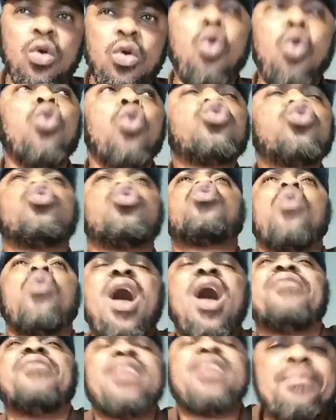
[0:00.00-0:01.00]
Ojukwu
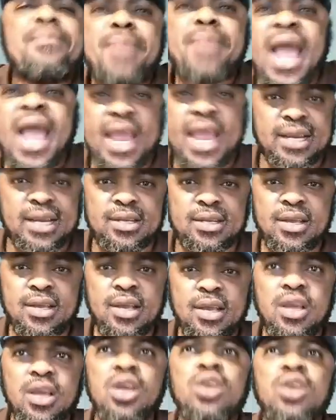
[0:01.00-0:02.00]
have the mind
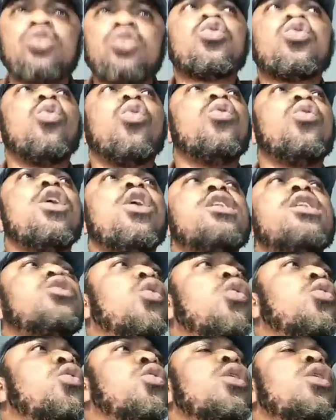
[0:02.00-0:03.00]
to
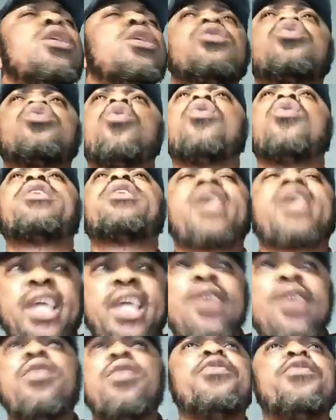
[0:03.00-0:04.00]

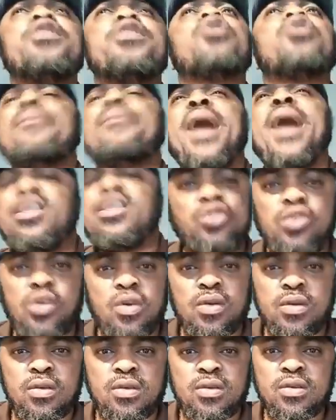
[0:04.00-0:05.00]
kill Victor
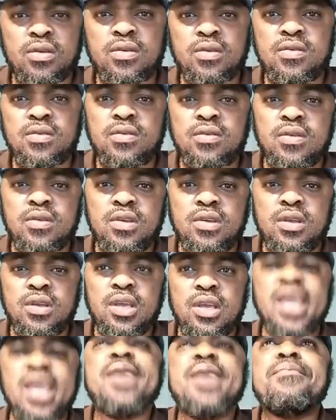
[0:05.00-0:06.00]
Banjo,
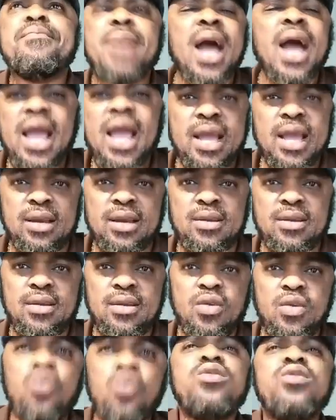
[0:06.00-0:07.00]
a man
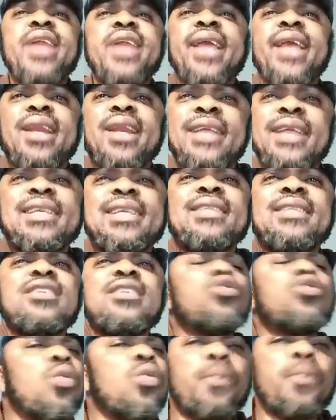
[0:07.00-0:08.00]
who neglected
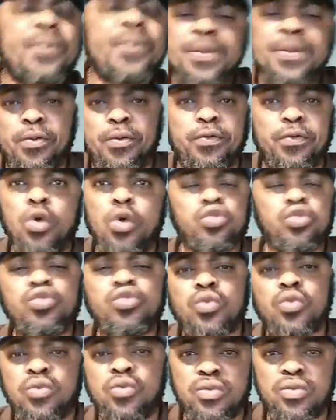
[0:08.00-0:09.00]
his own people for
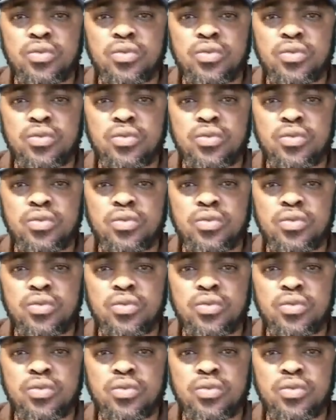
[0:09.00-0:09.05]
Ojukwu.